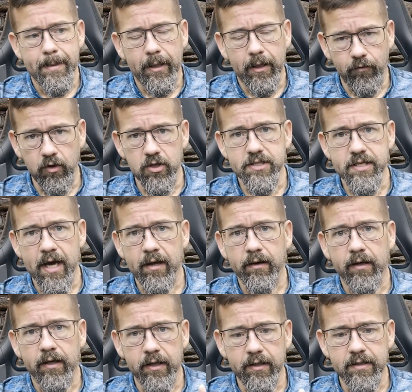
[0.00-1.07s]
If you was out
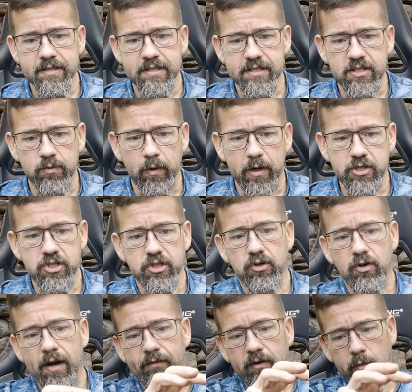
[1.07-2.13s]
in a hunting situation,
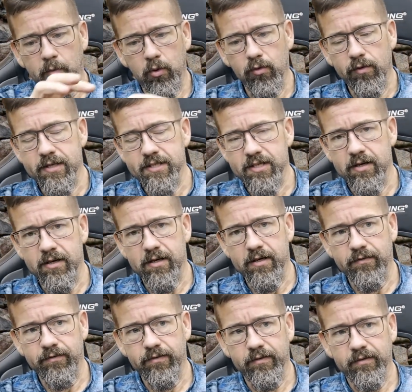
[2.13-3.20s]
you're having to pull this
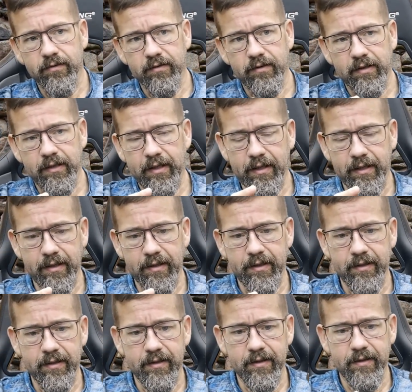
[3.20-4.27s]
off
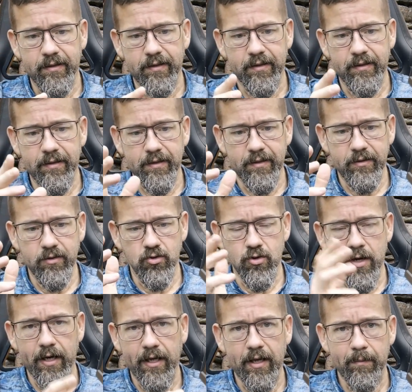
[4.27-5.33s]
and
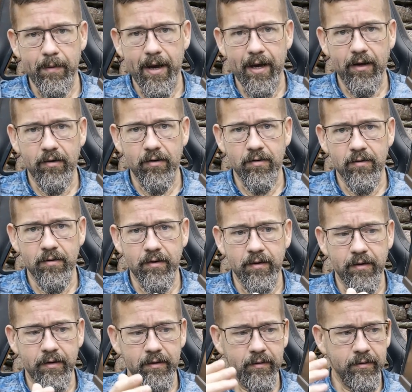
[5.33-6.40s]
try to get back
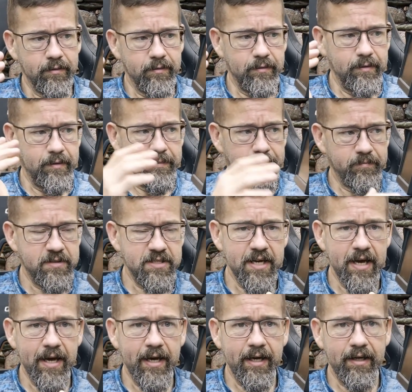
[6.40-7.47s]
on
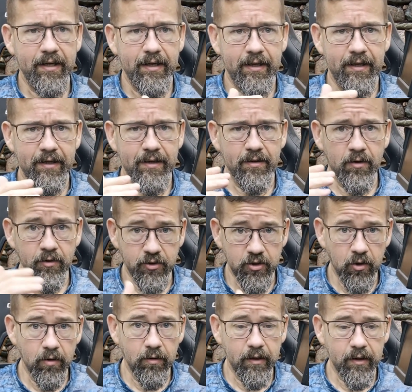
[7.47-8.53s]
sight and on
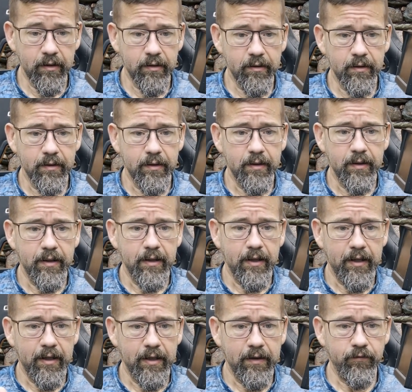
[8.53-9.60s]
target,
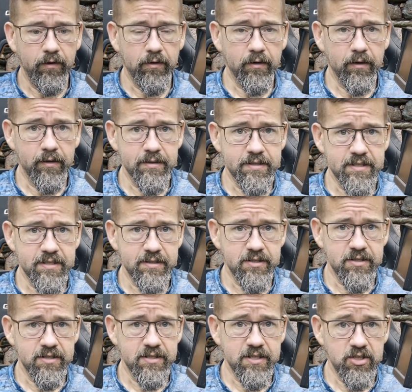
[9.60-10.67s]
and if you're in a hunting
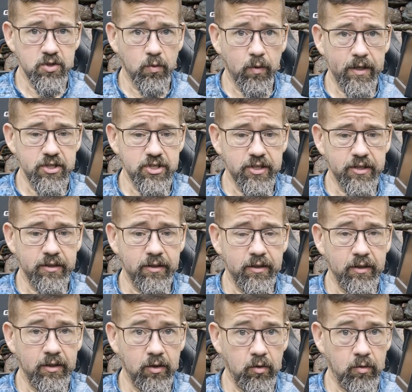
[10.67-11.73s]
situation,
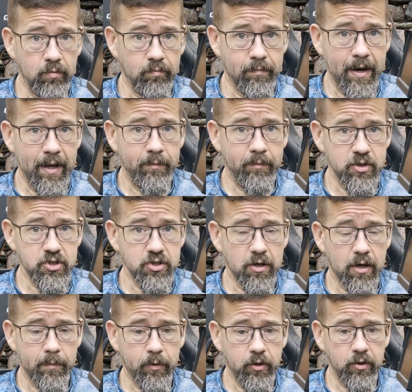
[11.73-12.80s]
you might have missed
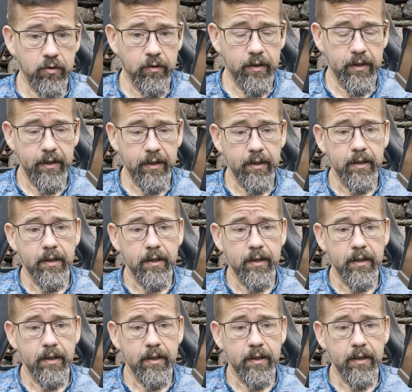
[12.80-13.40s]
your opportunity.